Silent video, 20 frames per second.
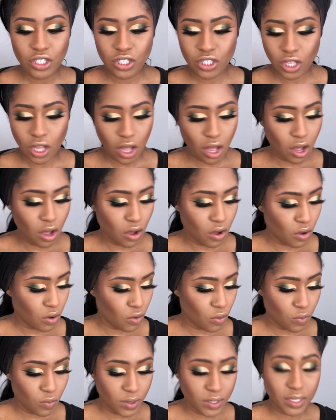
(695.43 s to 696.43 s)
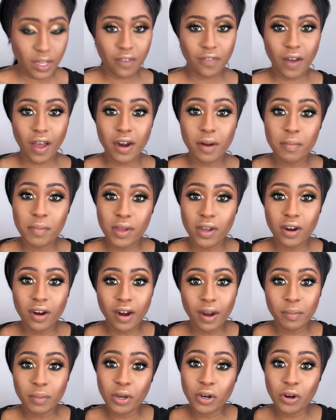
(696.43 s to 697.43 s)
So once I find a mirror,
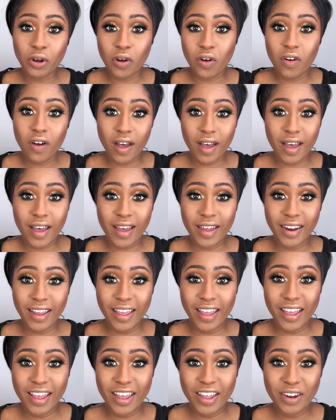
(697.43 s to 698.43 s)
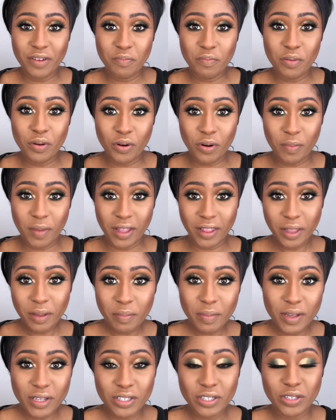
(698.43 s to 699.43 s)
I'm gonna go ahead and put on my
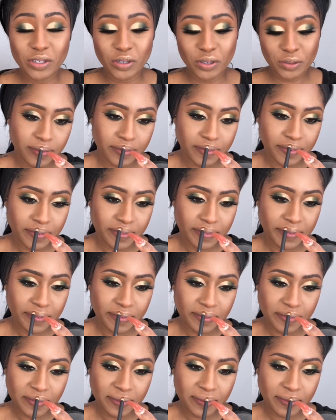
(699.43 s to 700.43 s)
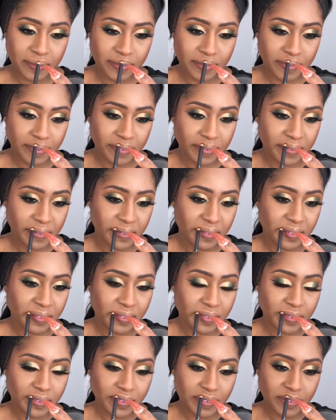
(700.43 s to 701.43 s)
lip pencil, which is Cork Lip
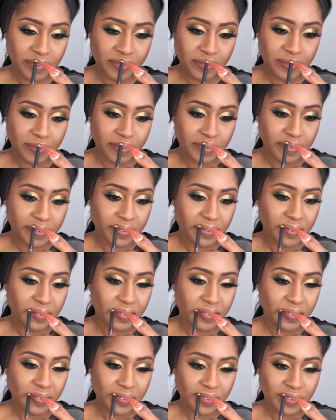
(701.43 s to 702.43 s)
Liner by MAC.